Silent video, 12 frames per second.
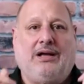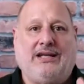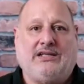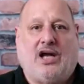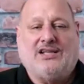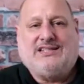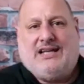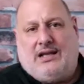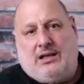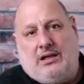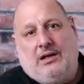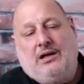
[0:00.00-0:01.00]
It does
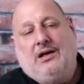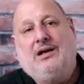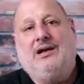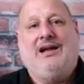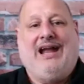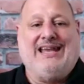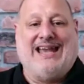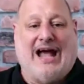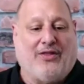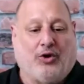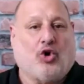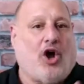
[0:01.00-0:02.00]
it, and
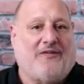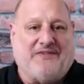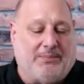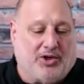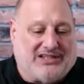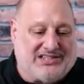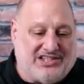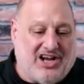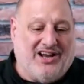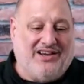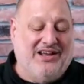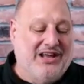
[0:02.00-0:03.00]
now the coffee book is
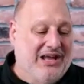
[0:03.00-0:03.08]
done.